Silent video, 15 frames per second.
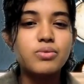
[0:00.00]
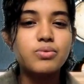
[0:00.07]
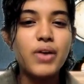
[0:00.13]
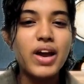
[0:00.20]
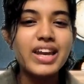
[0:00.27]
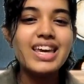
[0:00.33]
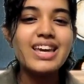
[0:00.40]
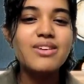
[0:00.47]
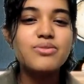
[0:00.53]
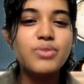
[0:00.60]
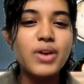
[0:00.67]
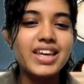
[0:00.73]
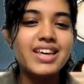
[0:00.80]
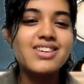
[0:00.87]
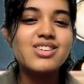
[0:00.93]

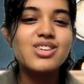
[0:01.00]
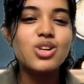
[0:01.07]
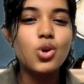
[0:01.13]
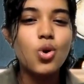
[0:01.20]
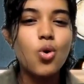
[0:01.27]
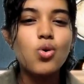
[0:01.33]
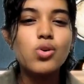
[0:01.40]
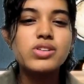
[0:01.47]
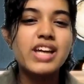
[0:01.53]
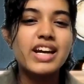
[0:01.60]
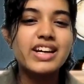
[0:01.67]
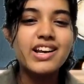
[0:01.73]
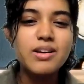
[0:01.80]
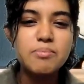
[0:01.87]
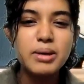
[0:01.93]
very slow
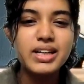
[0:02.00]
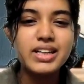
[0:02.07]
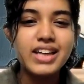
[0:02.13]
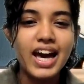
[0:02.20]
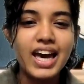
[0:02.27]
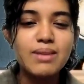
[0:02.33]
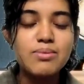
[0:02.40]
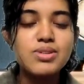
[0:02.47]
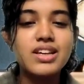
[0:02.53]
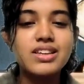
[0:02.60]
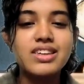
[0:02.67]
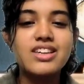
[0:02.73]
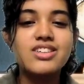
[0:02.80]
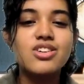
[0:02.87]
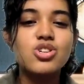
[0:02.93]
settlement times that
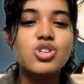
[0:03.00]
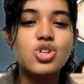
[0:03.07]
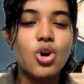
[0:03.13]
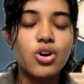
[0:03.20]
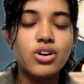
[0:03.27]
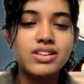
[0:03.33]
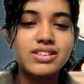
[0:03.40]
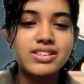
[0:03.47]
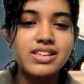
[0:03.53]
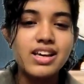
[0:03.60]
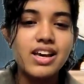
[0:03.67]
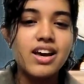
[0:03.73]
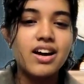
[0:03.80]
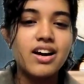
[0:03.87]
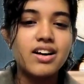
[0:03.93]
these insurance
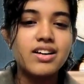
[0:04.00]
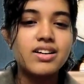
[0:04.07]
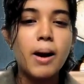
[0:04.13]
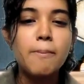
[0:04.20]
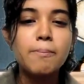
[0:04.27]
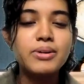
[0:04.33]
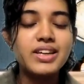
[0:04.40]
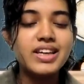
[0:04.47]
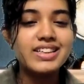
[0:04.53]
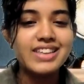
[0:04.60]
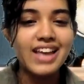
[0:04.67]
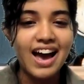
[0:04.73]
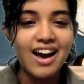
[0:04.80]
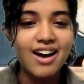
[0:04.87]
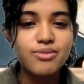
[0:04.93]
companies
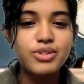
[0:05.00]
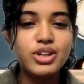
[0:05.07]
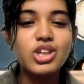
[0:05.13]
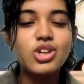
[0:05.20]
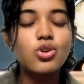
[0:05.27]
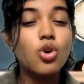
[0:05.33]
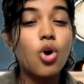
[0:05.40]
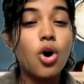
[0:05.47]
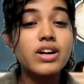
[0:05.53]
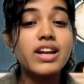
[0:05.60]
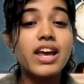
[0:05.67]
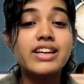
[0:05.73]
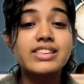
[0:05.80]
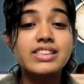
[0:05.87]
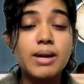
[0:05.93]
have, where they do not
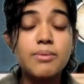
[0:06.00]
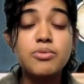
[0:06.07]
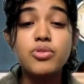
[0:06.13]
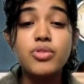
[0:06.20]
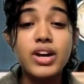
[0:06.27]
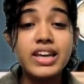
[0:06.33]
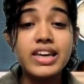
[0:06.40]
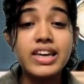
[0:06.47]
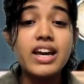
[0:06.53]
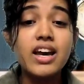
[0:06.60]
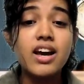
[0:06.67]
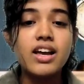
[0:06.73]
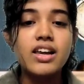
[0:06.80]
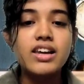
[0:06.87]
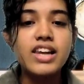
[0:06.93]
accept very
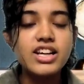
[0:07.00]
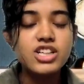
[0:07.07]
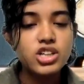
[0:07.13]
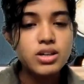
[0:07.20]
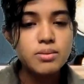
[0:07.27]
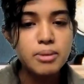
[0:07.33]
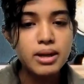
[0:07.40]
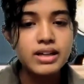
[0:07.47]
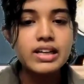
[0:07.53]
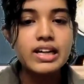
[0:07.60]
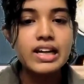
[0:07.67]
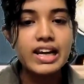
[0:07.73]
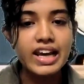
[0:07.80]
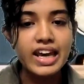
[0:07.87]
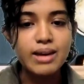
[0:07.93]
legitimate
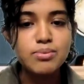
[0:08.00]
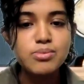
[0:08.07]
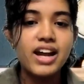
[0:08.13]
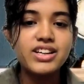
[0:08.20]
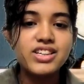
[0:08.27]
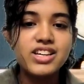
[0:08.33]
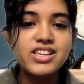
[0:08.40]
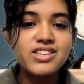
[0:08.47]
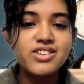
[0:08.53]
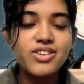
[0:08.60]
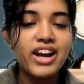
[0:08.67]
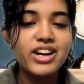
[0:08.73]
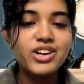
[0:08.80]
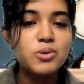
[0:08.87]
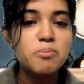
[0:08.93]
claims and just
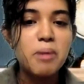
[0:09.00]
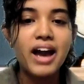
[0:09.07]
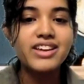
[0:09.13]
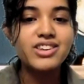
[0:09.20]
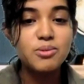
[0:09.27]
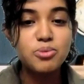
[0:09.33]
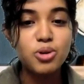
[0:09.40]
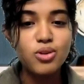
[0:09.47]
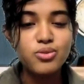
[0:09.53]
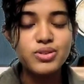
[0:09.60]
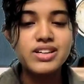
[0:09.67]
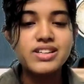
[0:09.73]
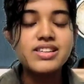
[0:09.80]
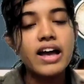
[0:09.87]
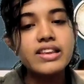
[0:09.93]
try to bank the
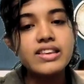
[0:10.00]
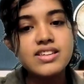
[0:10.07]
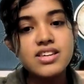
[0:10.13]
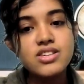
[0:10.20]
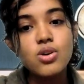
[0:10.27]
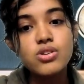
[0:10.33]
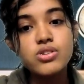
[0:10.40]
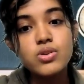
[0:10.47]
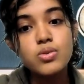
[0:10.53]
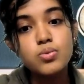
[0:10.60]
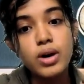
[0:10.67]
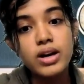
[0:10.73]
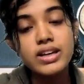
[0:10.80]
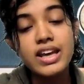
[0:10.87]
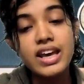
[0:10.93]
profit. And this is also
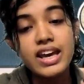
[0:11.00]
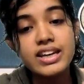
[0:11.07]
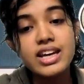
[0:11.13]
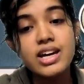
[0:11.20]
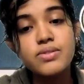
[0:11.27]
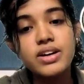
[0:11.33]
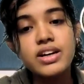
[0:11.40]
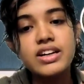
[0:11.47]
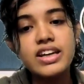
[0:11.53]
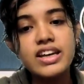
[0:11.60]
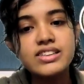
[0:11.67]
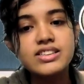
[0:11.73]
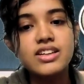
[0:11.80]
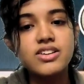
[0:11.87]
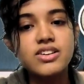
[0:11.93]
one area where
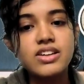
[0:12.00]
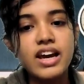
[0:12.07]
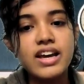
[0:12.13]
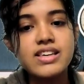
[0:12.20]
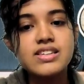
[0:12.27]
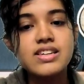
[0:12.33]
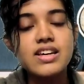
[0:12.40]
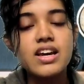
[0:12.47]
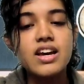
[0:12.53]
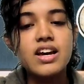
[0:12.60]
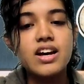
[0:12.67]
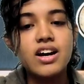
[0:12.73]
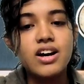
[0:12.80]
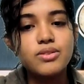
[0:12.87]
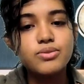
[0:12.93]
decentralized
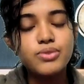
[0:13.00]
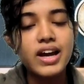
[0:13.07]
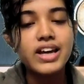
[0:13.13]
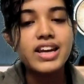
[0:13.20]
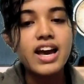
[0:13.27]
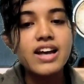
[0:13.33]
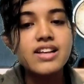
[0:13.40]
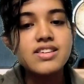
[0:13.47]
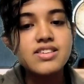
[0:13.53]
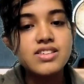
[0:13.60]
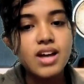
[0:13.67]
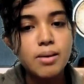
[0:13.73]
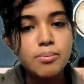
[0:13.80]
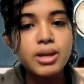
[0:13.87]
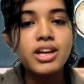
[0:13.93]
finance is
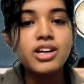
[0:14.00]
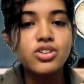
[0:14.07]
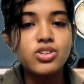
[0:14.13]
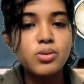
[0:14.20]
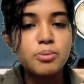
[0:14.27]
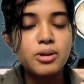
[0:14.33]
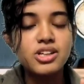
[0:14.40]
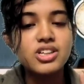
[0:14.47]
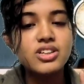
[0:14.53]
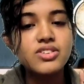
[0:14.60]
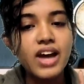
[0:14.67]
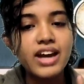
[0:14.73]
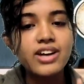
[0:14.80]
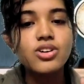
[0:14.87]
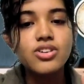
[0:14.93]
coming into the picture,
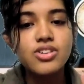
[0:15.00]
trying to